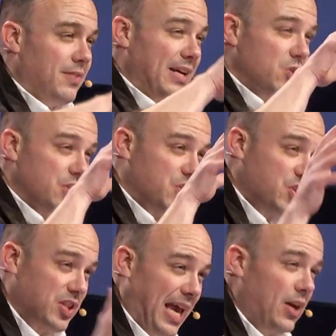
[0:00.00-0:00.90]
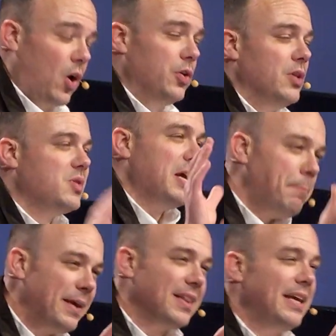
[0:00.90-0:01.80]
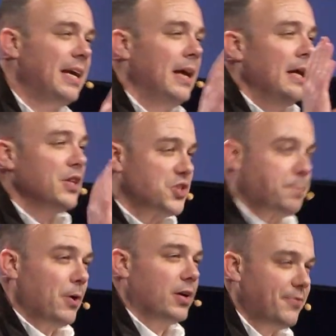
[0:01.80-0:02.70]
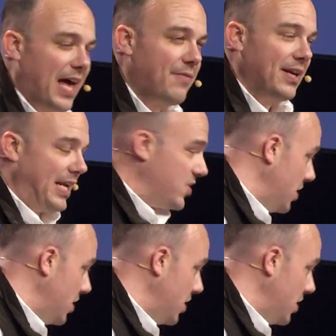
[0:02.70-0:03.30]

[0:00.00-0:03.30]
of like just set on you. Typically, the spirit of heaviness